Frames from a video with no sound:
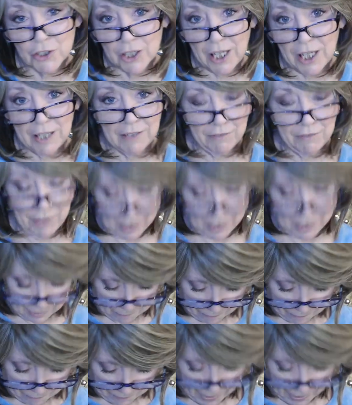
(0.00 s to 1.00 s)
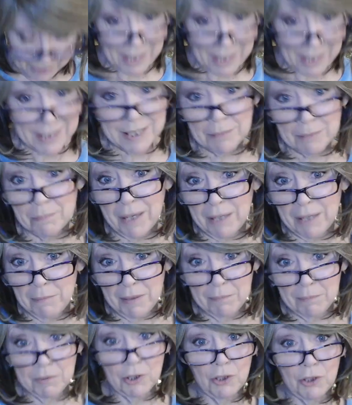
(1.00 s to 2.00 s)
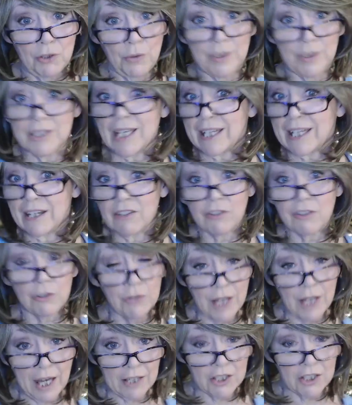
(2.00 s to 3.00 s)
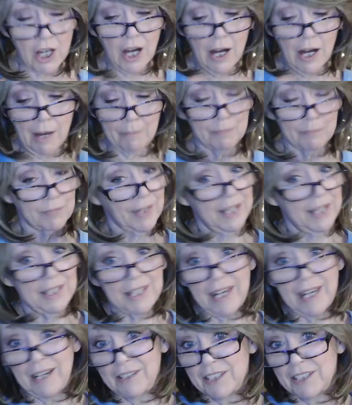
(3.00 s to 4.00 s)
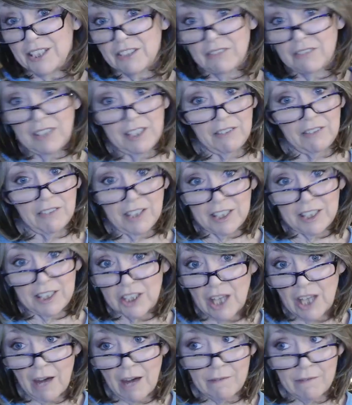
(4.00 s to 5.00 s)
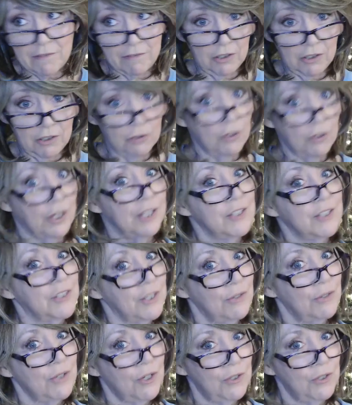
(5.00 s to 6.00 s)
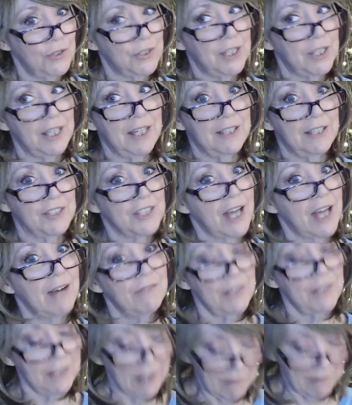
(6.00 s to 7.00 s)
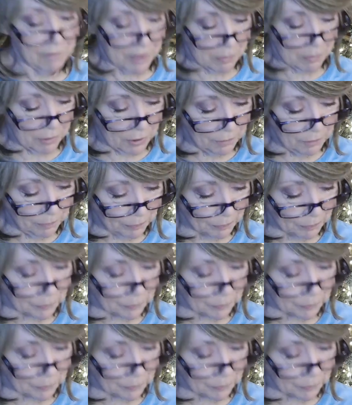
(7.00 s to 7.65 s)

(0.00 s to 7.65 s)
shade of like a, a nice baby blue. It's like a crew neck top. And again, this really, really soft velour, so cozy and soft and comfortable.